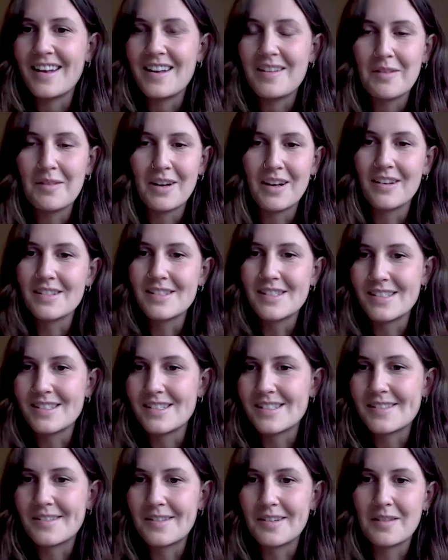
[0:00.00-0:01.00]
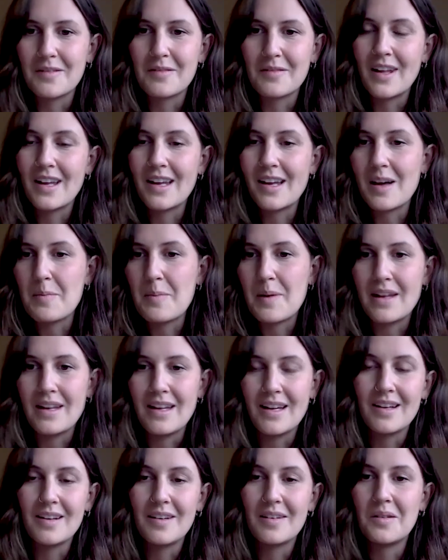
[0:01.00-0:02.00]
anyone else's sort of like
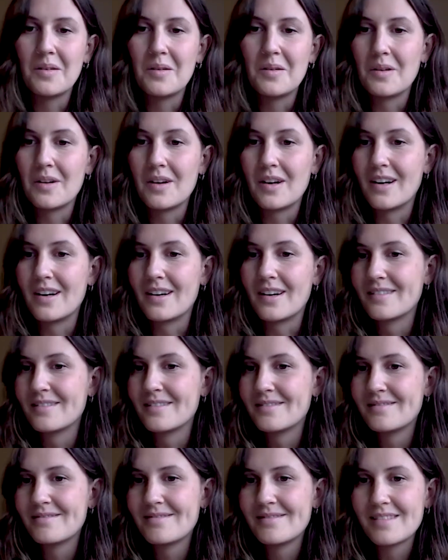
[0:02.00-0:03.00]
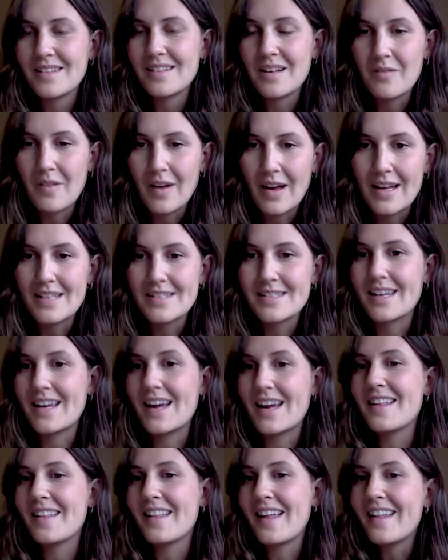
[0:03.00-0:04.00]
opinion or advice
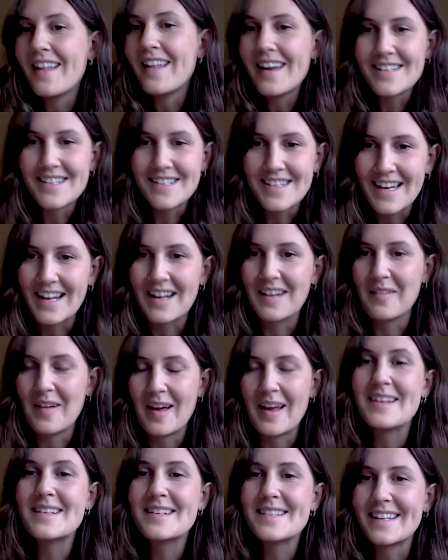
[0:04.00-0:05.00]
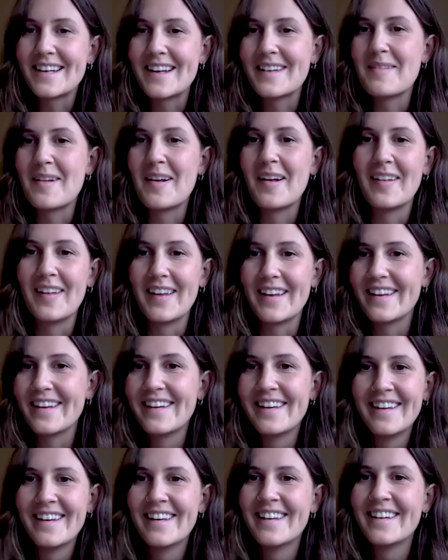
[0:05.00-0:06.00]
like i, I like to take advice and i'm not like
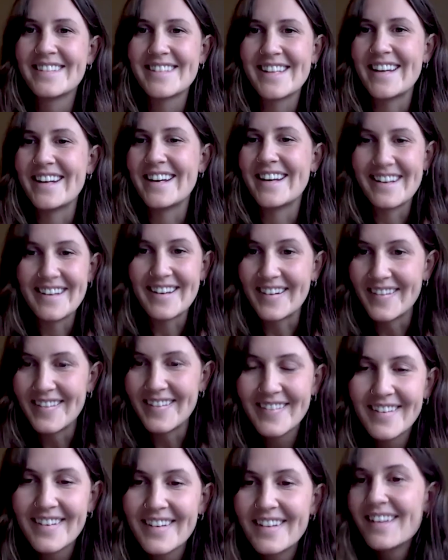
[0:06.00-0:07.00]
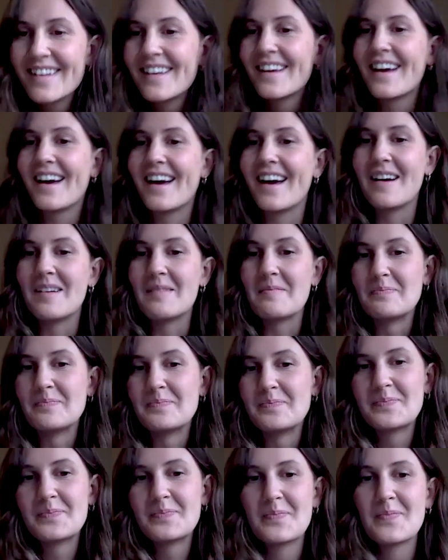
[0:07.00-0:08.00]
saying i don't
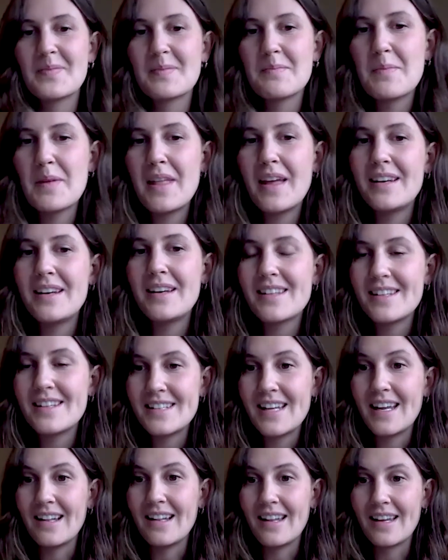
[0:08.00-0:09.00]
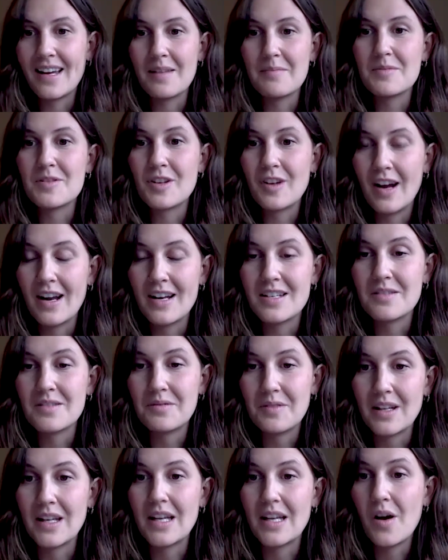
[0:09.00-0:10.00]
um but at the end of the day like i'm trying
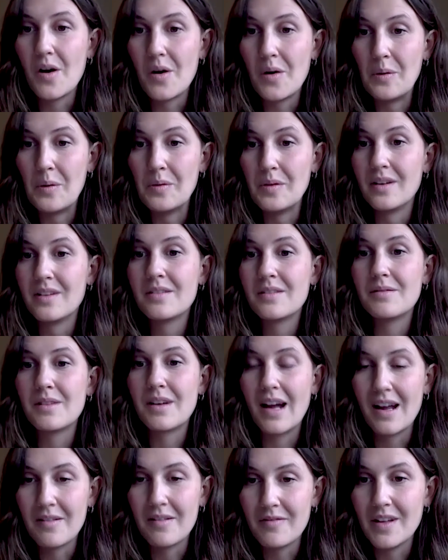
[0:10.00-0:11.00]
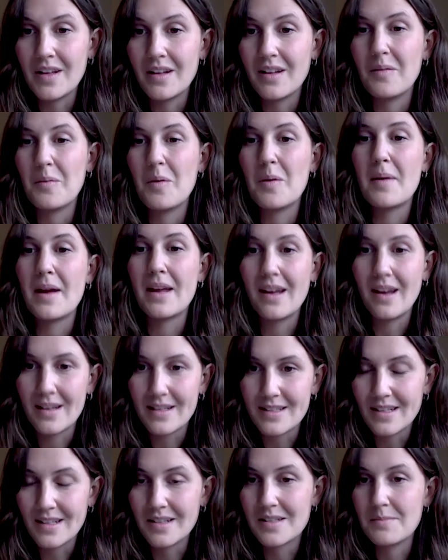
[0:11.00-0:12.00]
to really own what i feel and what my
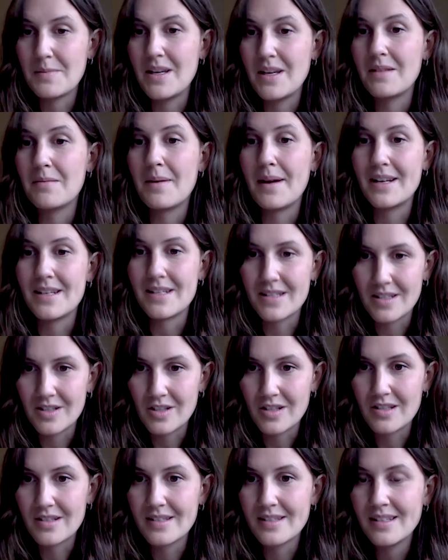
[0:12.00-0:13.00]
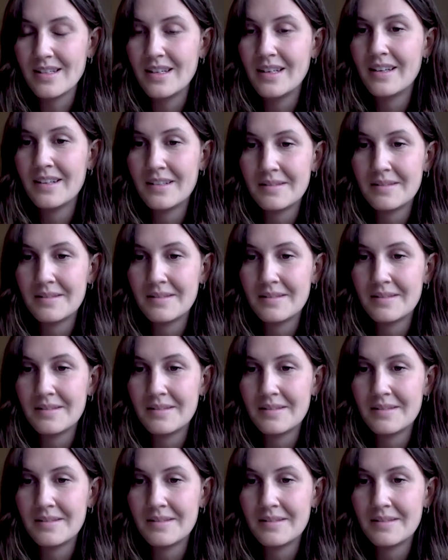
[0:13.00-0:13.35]
gut tells me in my decisions